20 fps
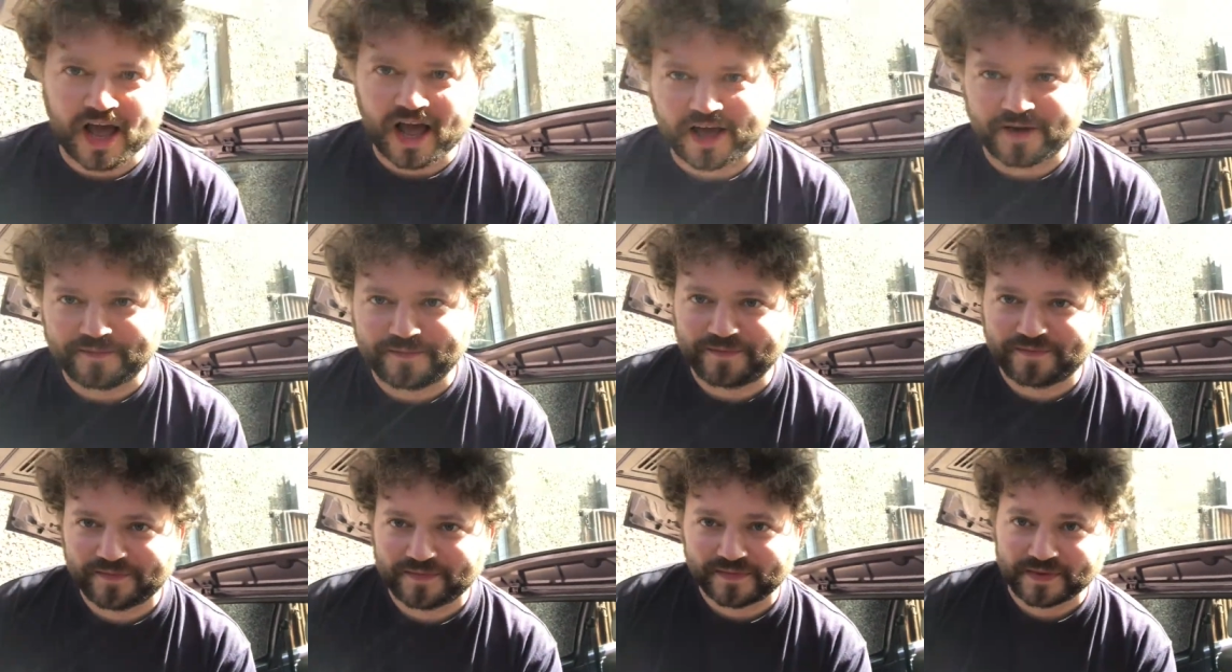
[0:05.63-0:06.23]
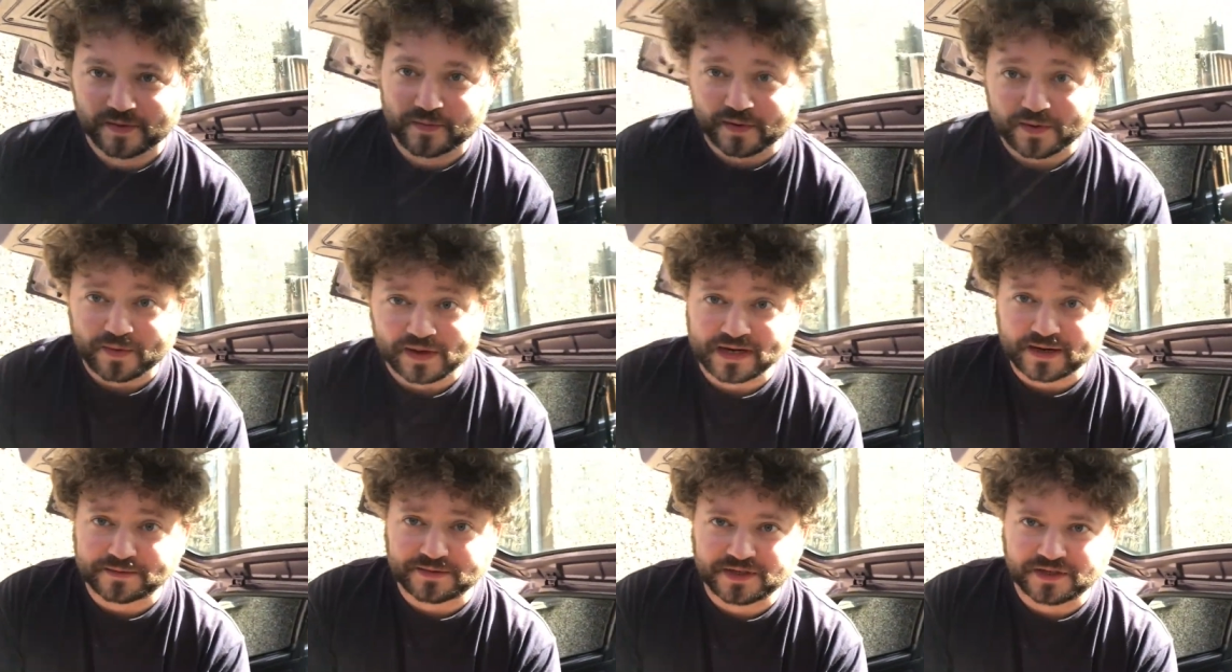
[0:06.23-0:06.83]
Um, we
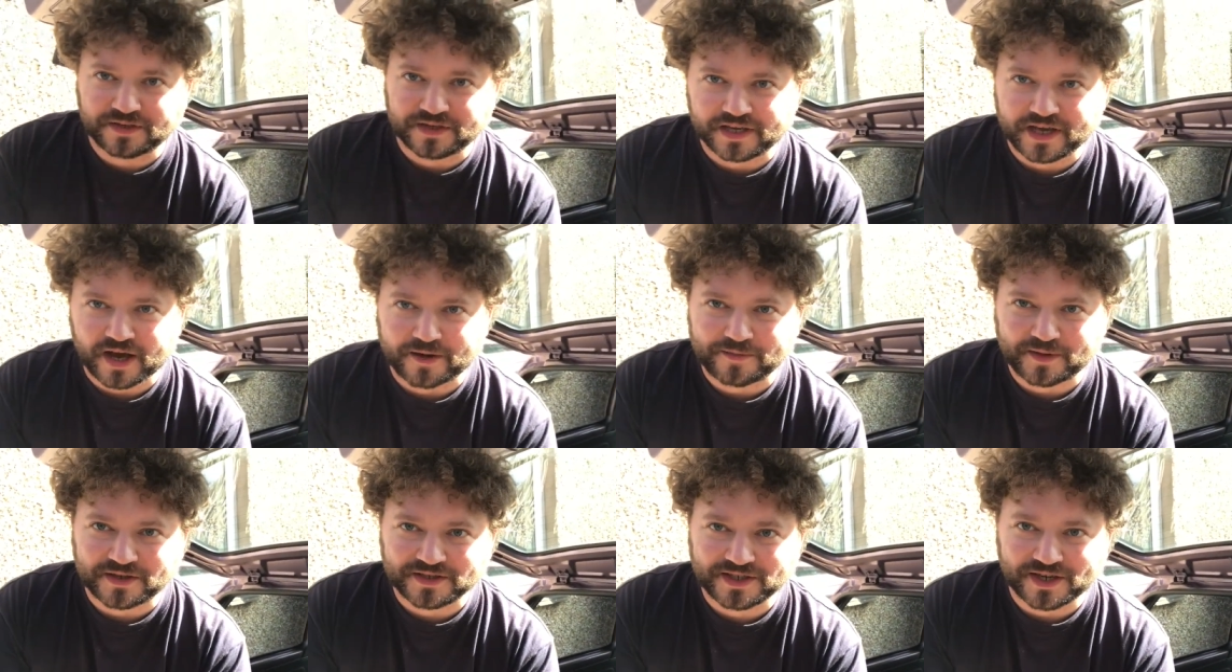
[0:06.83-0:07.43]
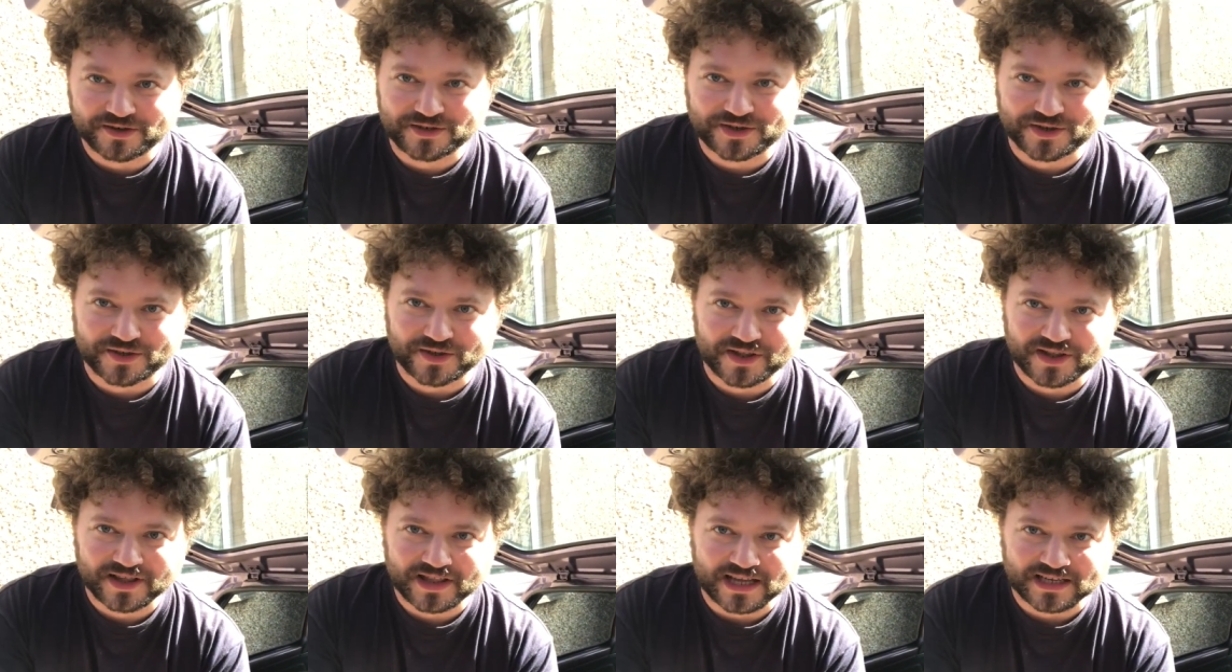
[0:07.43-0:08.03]
went up to the HubNut Social
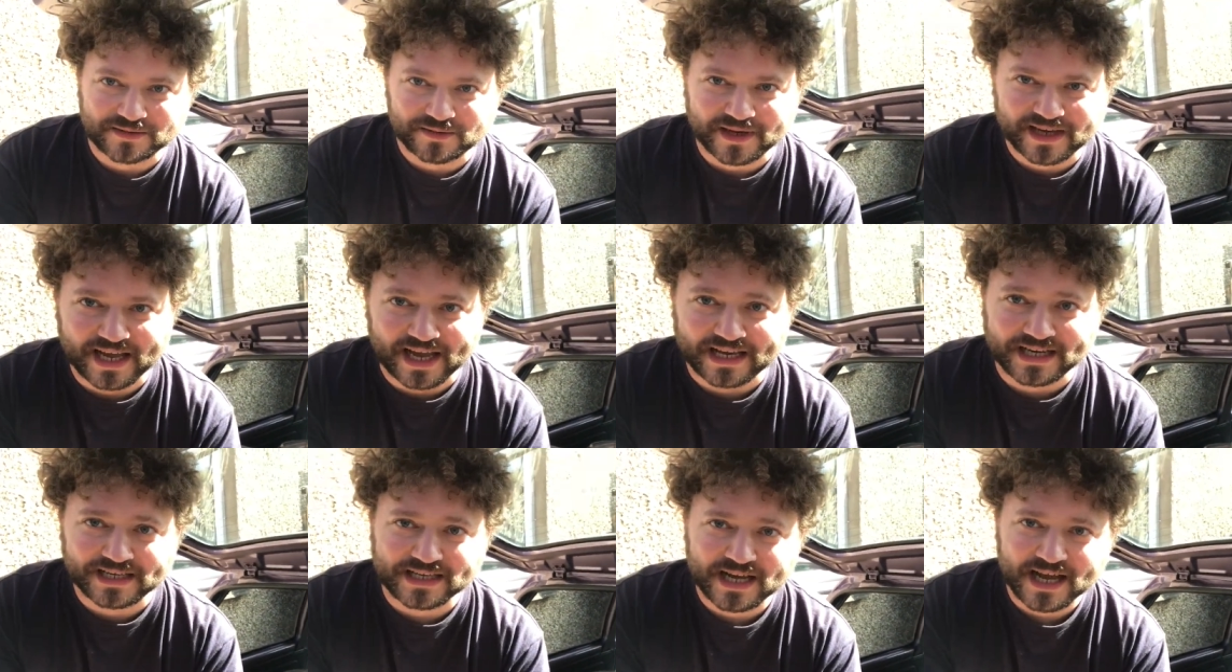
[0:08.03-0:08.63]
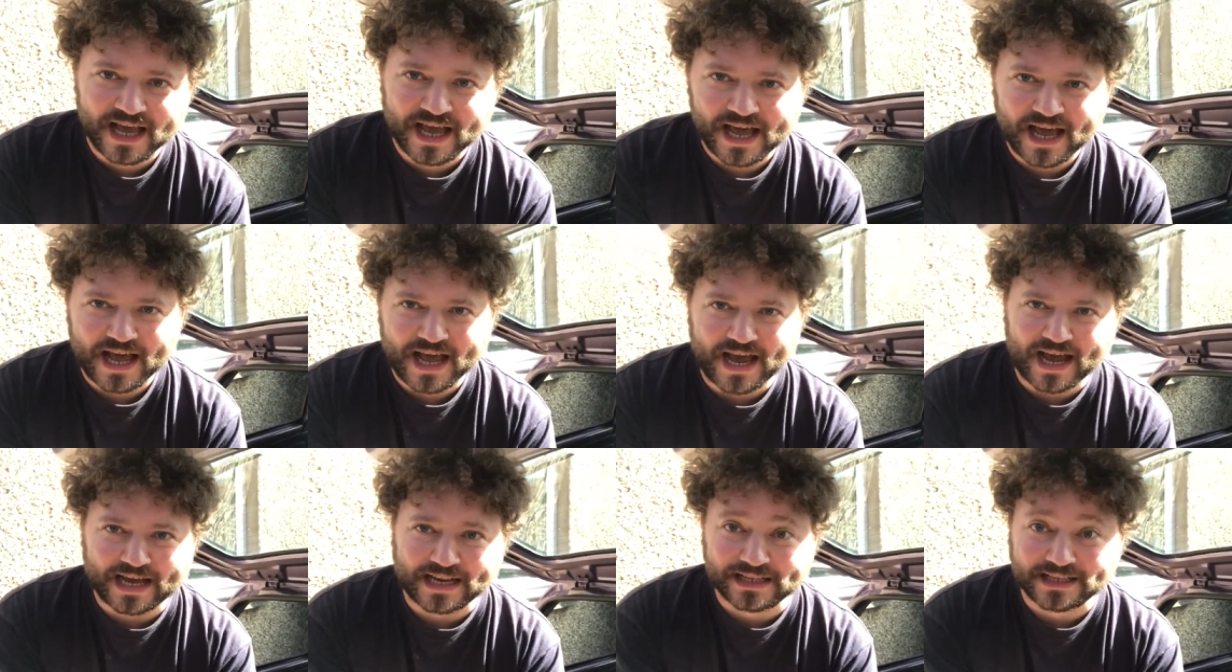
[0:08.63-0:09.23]
last weekend
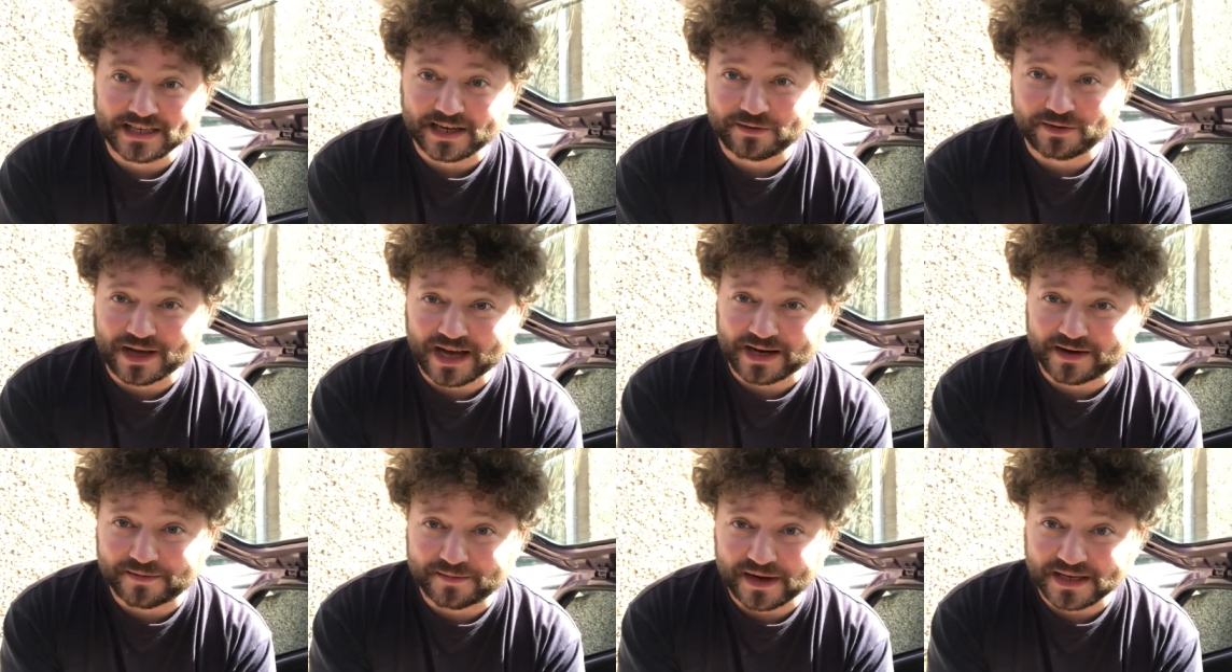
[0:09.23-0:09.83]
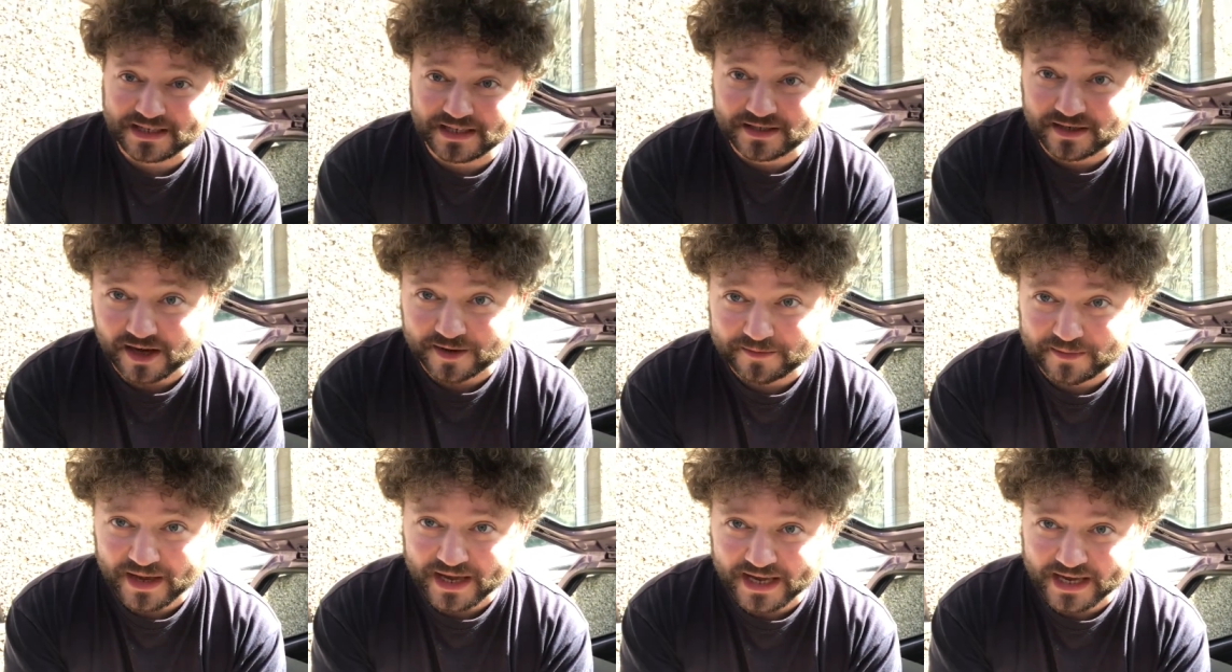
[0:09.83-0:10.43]
and it was an amazing
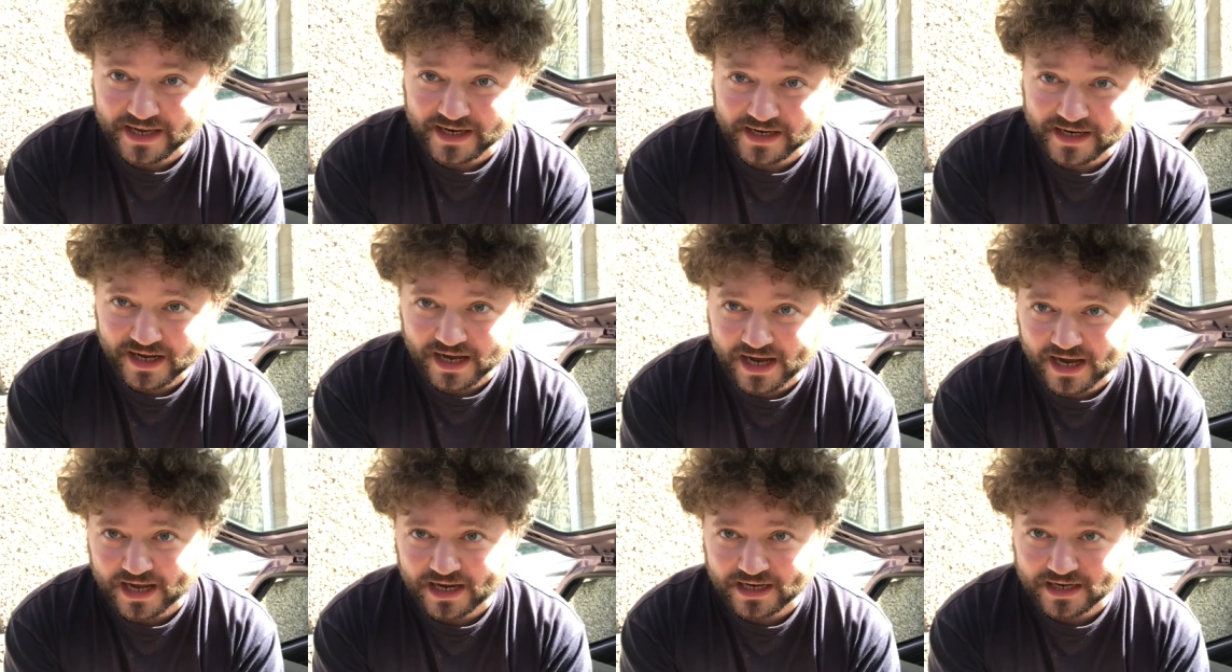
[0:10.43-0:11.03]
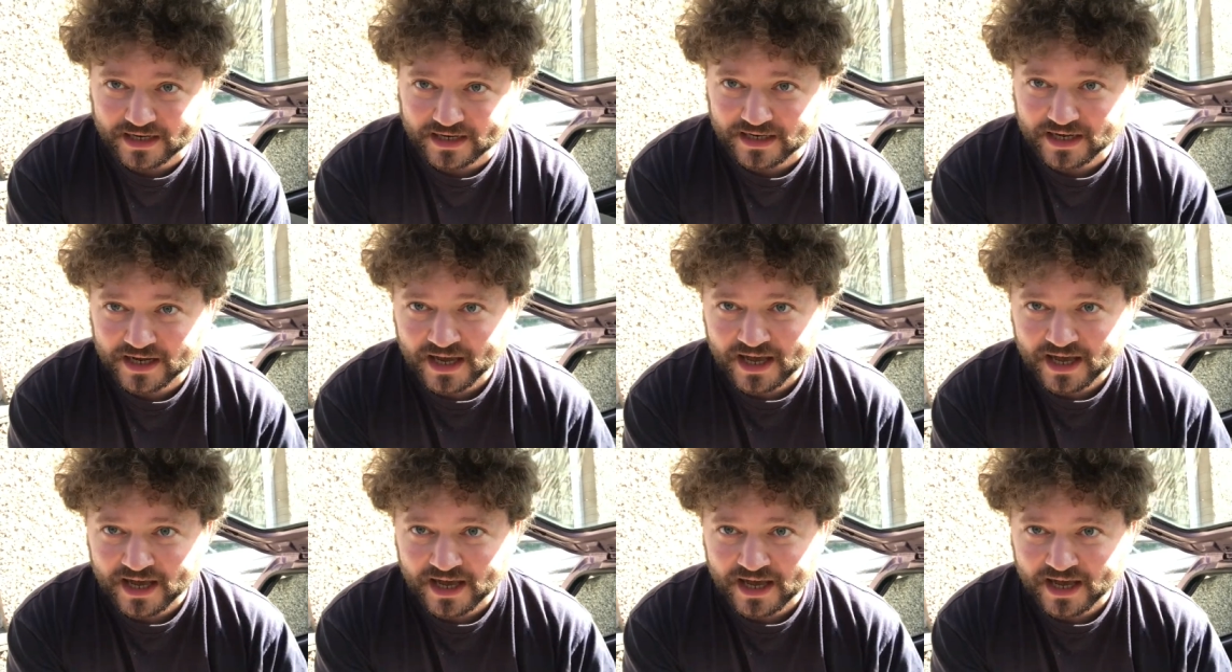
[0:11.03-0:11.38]
time, met Ian and